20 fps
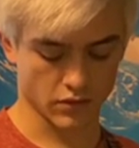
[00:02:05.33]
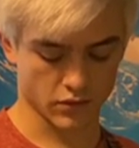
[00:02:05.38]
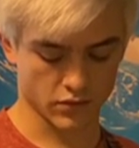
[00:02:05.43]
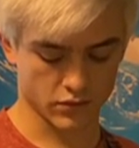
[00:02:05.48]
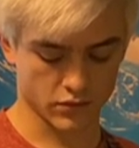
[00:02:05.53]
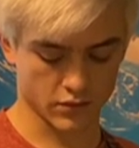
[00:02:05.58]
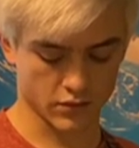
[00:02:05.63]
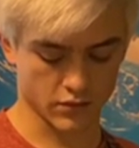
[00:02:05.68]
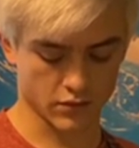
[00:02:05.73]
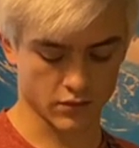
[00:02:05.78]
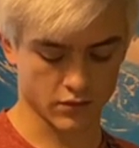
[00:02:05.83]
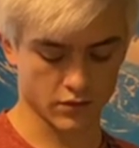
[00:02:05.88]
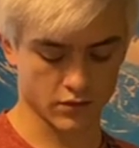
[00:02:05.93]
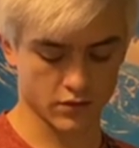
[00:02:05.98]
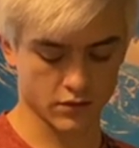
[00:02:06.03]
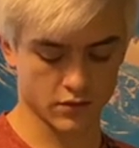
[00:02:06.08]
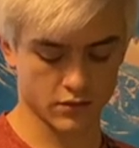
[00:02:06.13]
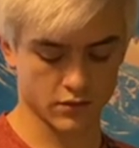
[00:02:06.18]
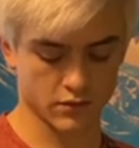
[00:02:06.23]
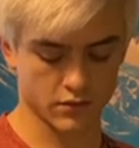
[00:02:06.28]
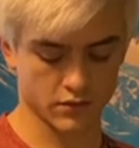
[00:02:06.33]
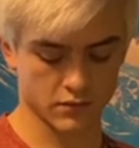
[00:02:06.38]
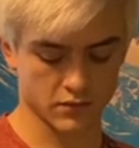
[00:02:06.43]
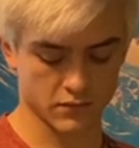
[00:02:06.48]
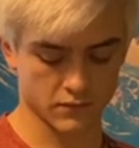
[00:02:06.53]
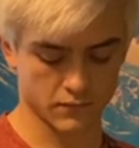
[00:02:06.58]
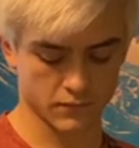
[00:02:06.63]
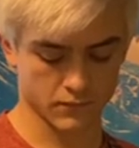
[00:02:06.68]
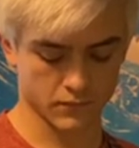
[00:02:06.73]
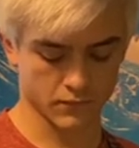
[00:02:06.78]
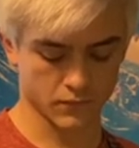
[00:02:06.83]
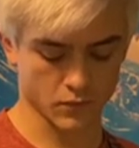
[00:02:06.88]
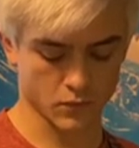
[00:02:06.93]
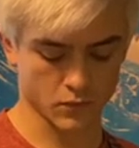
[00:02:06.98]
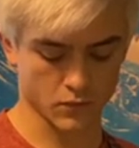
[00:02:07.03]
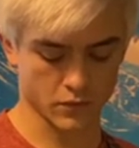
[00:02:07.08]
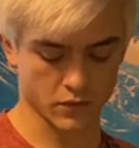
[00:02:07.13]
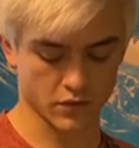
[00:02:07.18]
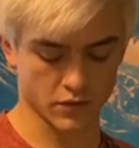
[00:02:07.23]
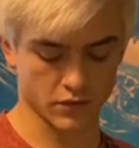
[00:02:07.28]
3rd,
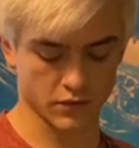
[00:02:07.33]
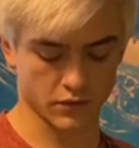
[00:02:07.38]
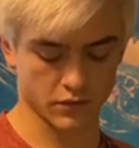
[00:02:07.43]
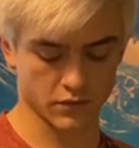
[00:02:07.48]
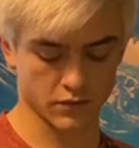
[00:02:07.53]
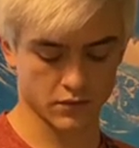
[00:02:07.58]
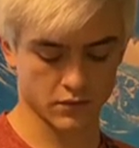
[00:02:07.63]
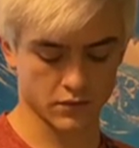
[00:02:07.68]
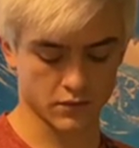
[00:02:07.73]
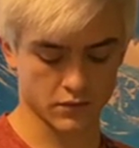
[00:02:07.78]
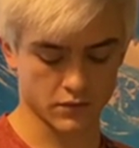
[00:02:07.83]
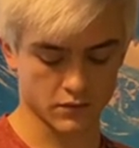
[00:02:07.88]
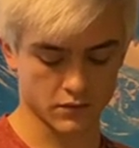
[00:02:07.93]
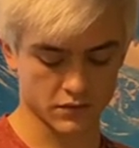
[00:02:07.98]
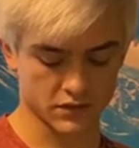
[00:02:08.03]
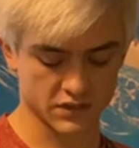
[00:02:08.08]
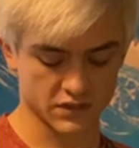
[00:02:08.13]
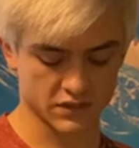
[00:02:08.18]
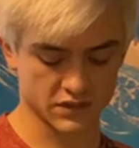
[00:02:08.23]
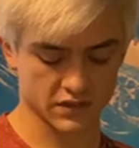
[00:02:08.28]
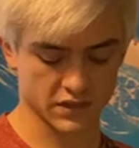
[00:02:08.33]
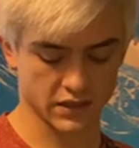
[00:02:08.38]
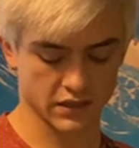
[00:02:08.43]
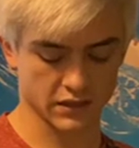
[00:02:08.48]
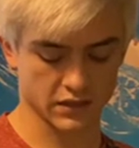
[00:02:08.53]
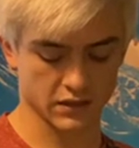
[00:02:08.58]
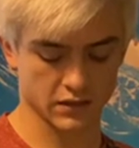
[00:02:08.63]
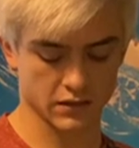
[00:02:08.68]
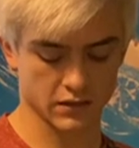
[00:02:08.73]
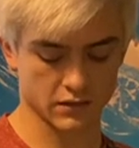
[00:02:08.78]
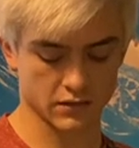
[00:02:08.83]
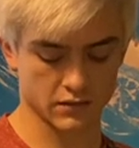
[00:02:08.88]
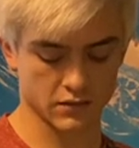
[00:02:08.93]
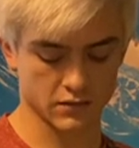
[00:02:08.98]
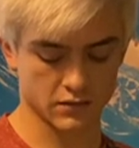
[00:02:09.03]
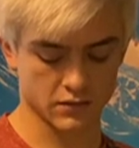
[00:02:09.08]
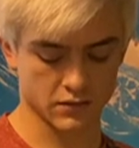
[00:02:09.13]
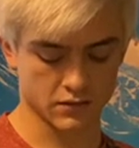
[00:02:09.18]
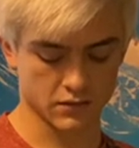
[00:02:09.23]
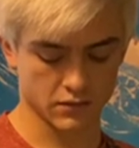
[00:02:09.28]
4th, 2nd,
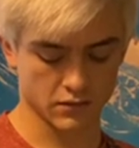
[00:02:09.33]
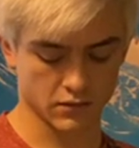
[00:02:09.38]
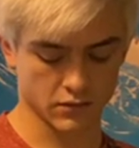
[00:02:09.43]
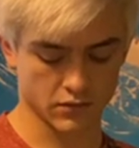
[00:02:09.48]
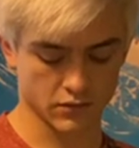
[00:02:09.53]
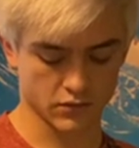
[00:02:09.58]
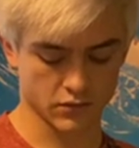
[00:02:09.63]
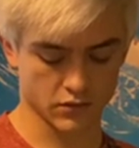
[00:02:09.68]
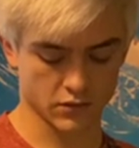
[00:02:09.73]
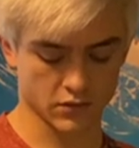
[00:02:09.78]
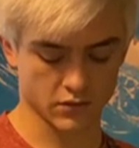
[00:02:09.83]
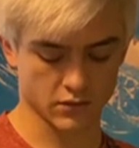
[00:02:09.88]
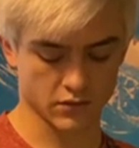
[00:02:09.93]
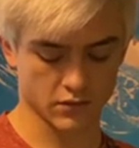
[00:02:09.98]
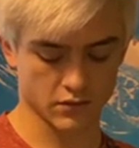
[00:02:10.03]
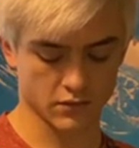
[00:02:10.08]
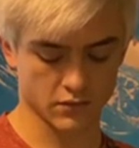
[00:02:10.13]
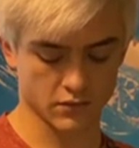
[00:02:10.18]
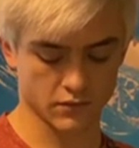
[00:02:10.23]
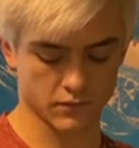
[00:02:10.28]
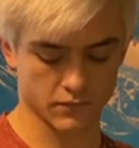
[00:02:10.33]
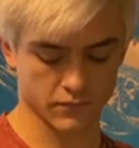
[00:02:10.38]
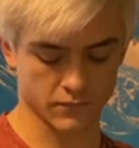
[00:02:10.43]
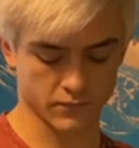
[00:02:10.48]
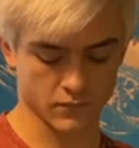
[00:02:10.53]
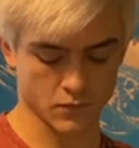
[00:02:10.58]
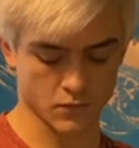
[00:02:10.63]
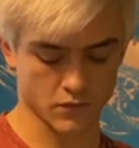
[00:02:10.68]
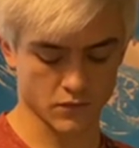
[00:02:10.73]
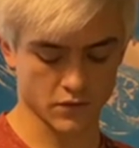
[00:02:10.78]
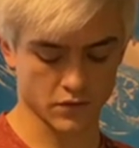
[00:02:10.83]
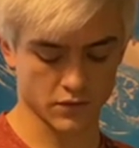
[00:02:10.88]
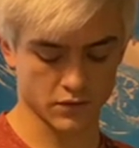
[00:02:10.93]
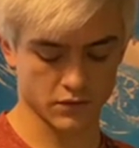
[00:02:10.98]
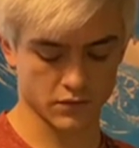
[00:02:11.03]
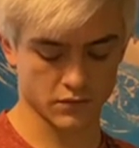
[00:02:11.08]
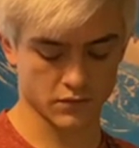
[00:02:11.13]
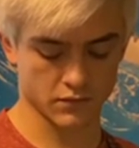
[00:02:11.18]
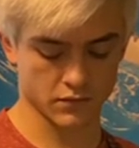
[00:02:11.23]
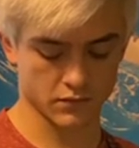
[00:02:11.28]
3rd, 4th,
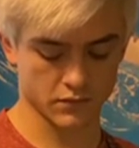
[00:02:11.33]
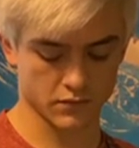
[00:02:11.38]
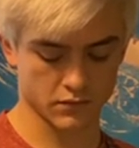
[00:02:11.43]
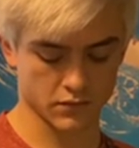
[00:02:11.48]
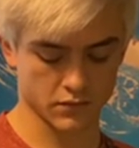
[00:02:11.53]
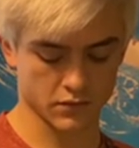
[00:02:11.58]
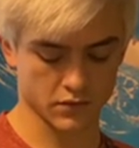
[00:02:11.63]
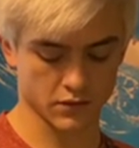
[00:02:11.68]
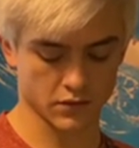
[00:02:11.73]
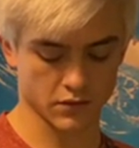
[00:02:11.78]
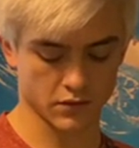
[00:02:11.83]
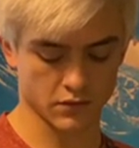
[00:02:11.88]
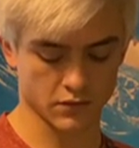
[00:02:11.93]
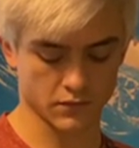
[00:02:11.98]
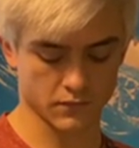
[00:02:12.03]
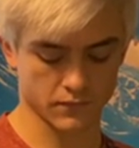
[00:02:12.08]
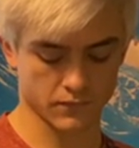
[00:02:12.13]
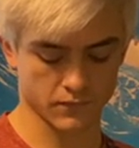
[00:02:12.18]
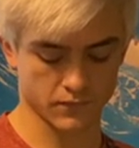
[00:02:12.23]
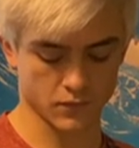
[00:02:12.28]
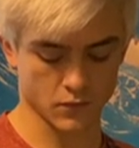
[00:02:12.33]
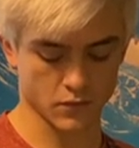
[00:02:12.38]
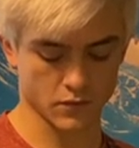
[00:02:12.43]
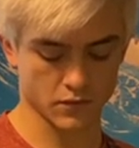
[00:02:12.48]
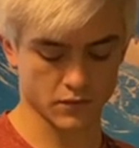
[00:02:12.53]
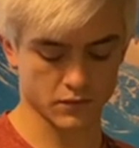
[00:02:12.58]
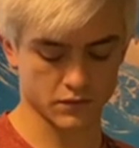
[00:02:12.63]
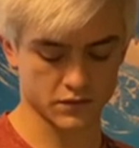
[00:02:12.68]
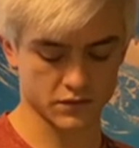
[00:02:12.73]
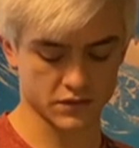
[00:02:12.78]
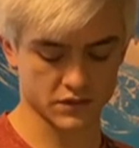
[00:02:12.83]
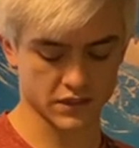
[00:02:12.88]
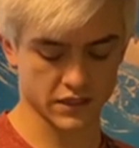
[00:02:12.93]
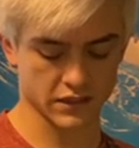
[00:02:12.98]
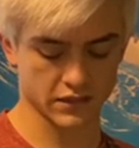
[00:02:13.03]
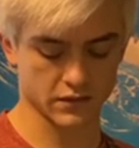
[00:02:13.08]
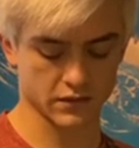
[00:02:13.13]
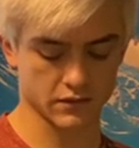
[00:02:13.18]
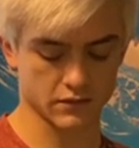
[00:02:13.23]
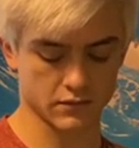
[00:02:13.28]
3rd, 4th,
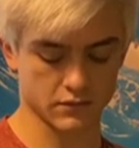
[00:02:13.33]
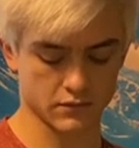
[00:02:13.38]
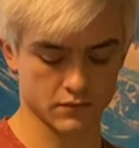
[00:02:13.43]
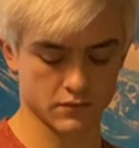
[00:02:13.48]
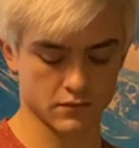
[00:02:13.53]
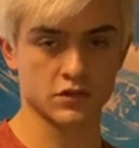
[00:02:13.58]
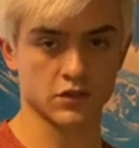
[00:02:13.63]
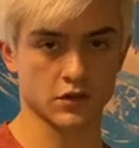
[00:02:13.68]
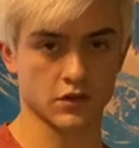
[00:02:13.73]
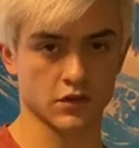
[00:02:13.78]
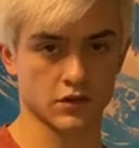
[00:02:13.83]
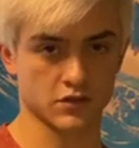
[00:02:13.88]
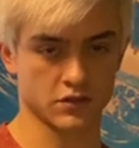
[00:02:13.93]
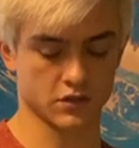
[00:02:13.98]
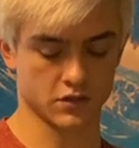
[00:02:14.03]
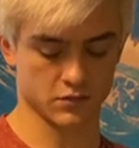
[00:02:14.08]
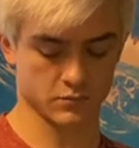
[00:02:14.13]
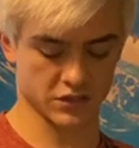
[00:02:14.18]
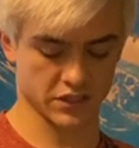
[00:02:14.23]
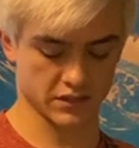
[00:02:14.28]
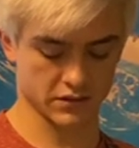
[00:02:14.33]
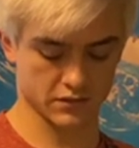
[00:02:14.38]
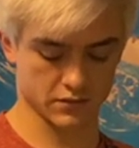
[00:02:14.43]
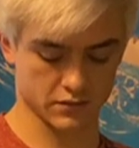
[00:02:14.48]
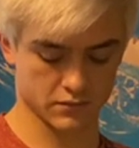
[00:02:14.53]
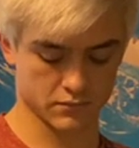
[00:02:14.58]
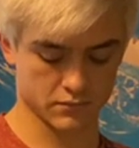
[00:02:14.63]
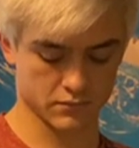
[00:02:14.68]
2nd. So you're just going to be like this.